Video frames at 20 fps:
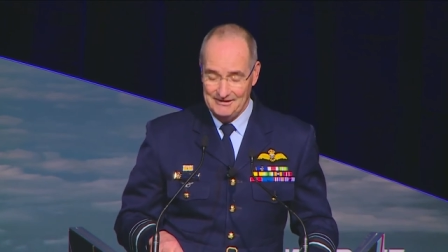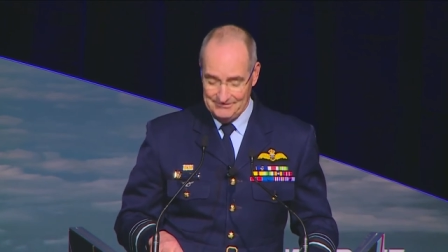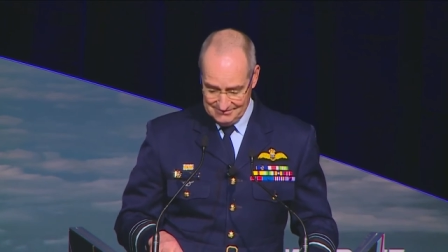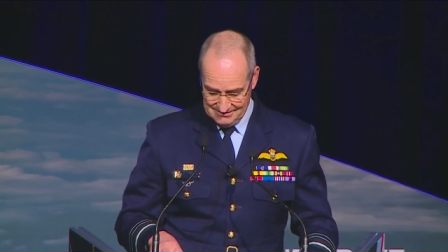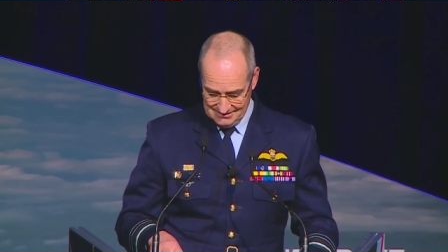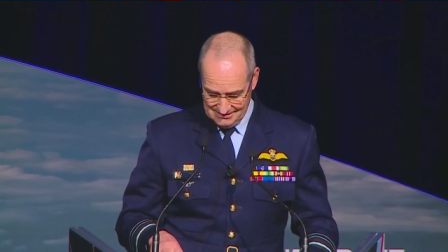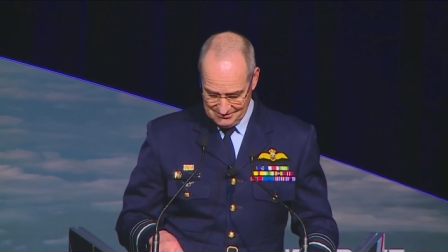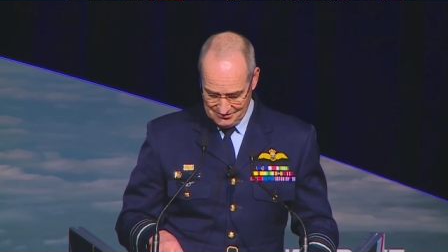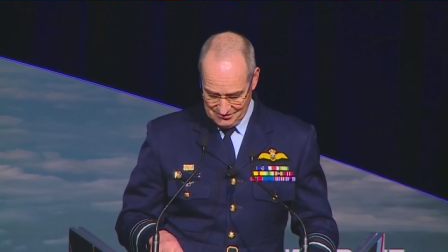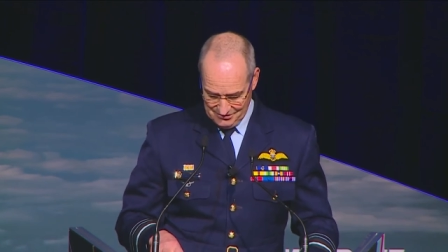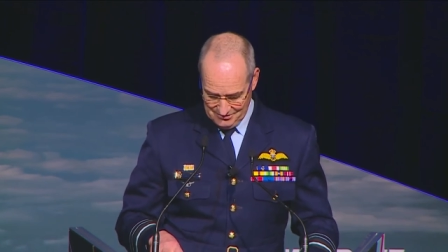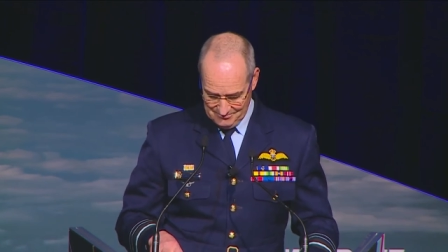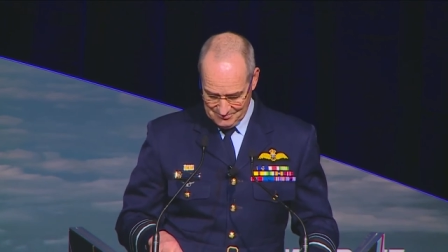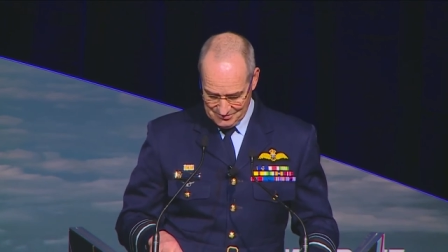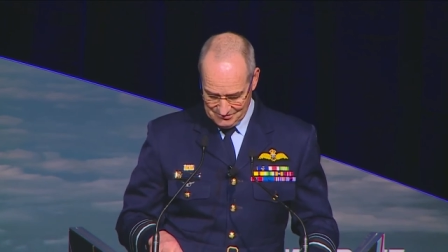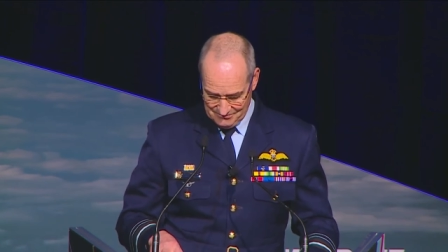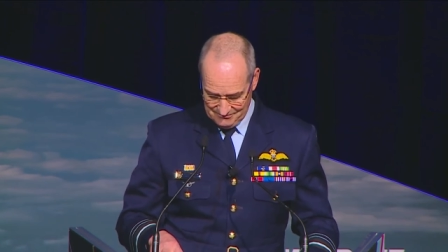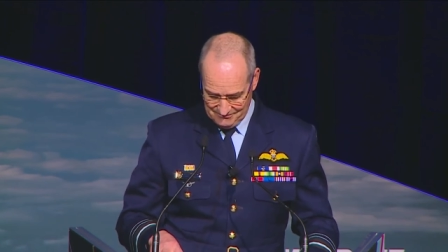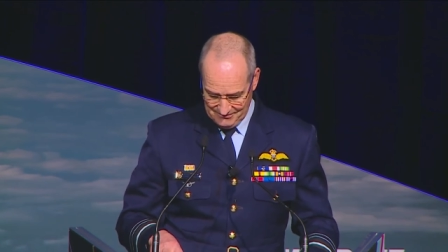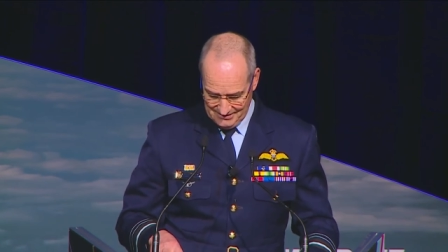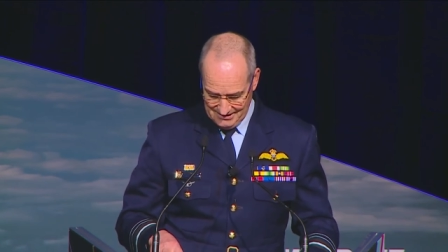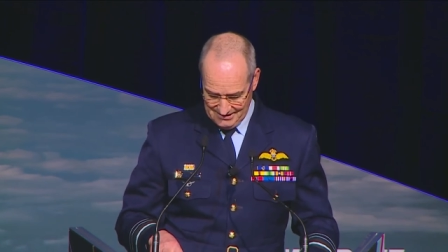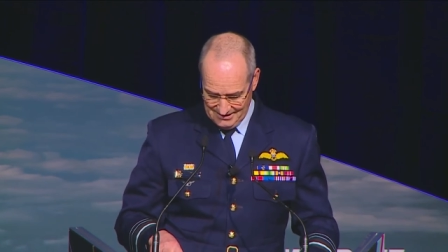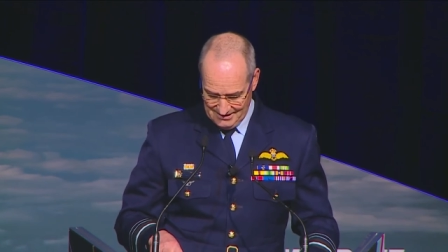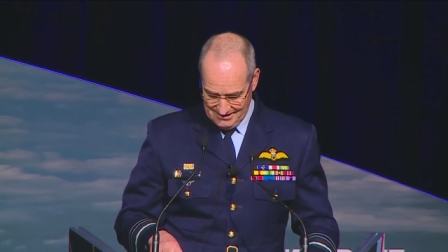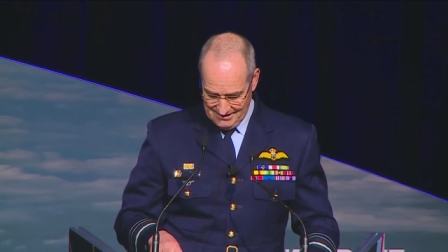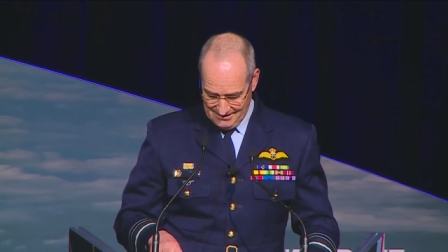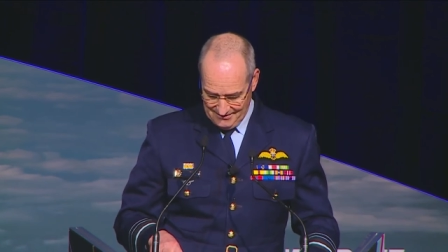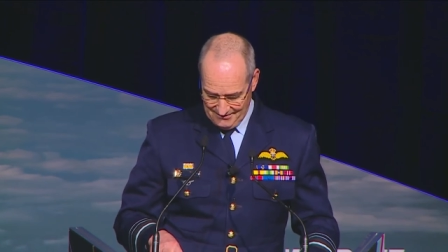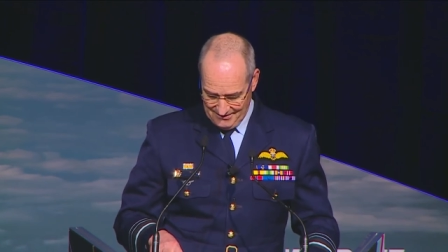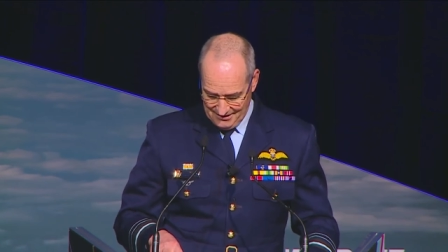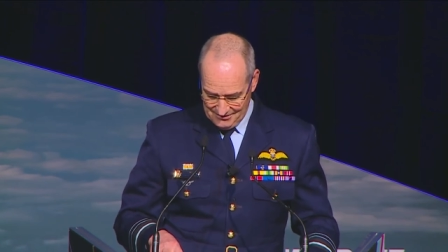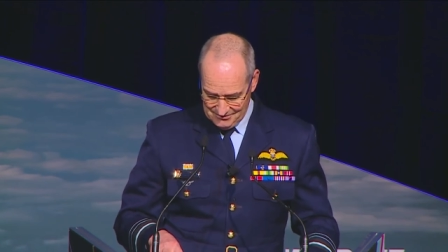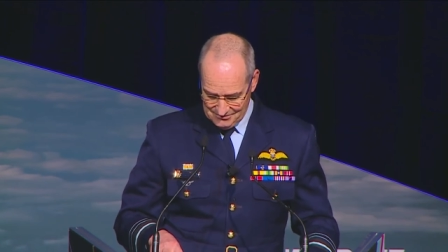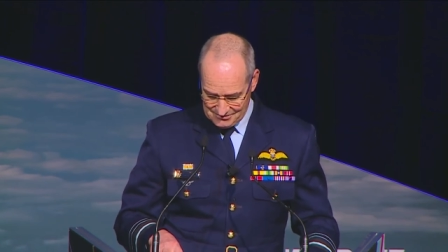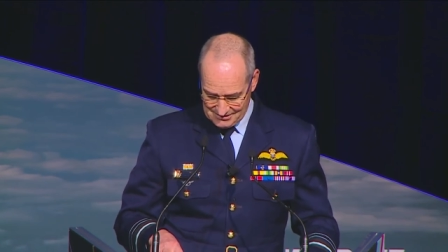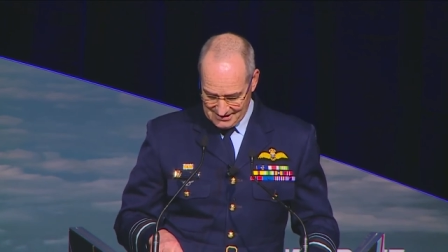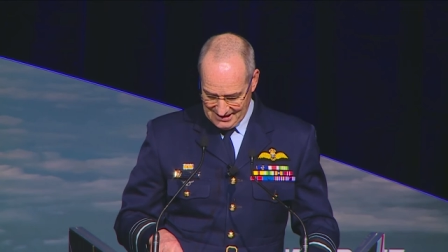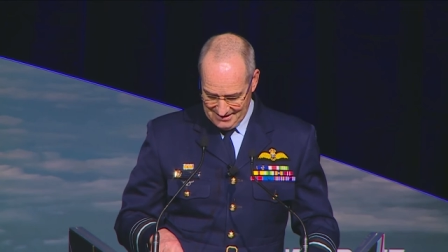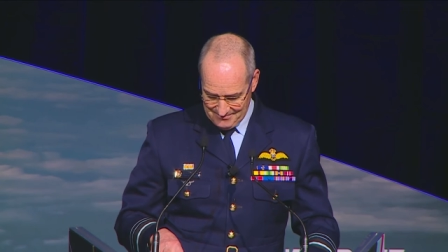in terms of those
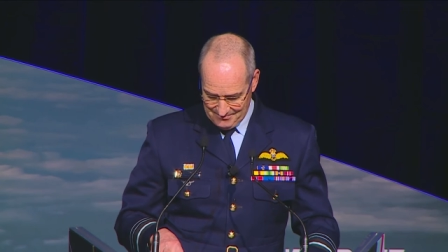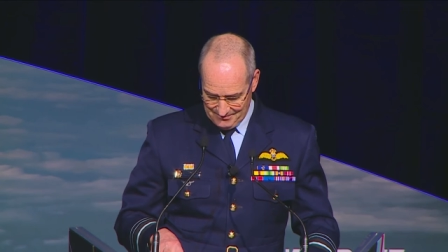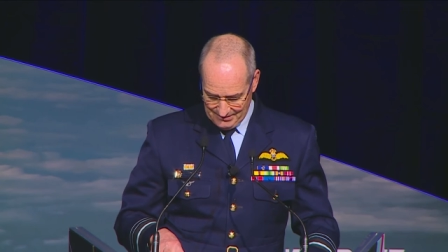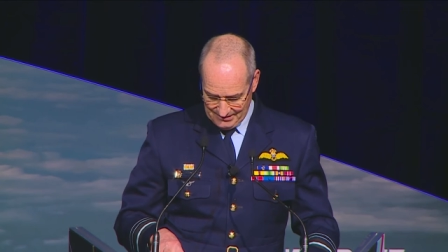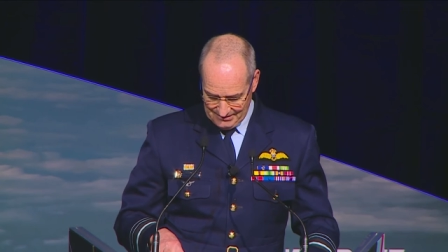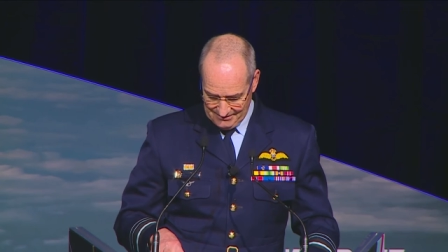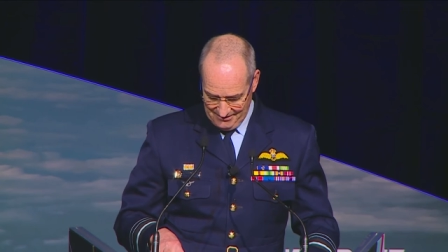capability,